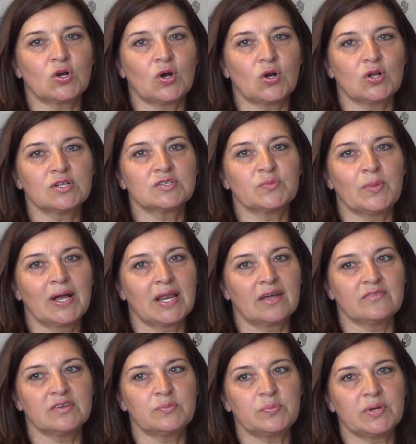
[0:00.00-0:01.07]
called
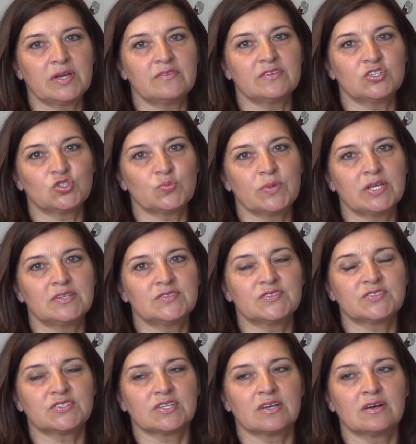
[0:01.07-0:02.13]
Malavi Pe, which
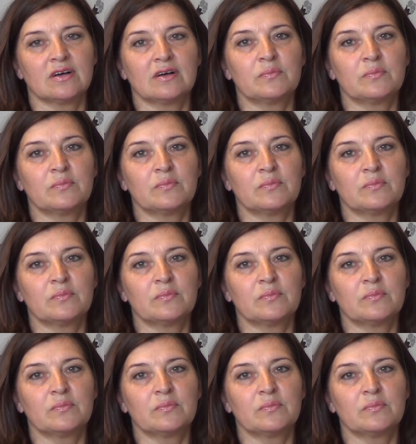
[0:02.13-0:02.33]
means